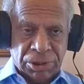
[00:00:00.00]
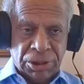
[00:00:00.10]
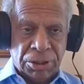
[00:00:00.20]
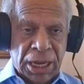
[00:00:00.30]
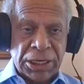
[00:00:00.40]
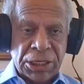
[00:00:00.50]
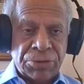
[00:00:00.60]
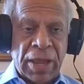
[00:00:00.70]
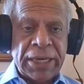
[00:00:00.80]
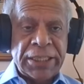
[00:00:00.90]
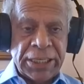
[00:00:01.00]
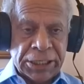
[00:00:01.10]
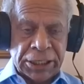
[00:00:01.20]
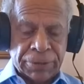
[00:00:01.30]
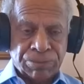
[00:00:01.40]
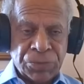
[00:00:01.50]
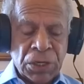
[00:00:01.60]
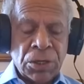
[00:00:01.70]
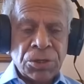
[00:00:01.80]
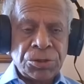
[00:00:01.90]
you know, and its validity.
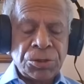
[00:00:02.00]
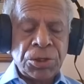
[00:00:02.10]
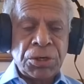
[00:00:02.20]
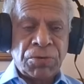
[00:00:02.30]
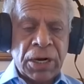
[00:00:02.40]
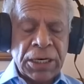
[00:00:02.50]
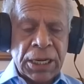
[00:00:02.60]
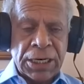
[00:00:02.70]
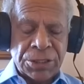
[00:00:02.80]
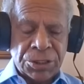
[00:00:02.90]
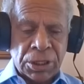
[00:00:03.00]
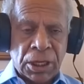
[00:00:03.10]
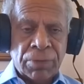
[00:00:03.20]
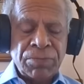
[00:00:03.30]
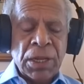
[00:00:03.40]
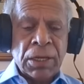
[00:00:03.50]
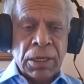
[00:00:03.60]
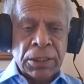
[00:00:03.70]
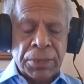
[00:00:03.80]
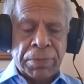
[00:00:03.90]
So in one case,
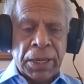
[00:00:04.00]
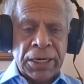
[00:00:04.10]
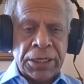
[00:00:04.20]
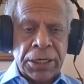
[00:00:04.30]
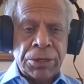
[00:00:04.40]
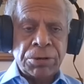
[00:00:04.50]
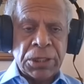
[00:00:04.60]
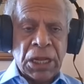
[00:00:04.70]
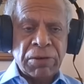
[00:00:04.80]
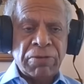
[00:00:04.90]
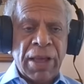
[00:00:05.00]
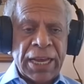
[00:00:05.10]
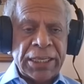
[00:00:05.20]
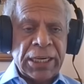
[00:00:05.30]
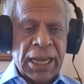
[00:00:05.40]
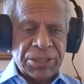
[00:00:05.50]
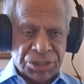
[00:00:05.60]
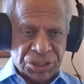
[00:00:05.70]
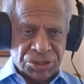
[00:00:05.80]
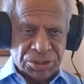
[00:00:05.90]
the pilot did not have a valid
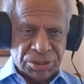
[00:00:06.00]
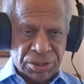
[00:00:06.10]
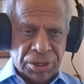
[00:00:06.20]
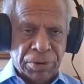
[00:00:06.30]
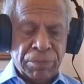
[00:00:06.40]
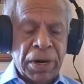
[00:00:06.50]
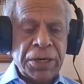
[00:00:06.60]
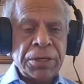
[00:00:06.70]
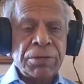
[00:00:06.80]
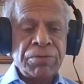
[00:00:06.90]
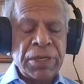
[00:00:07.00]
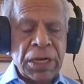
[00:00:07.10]
license, but we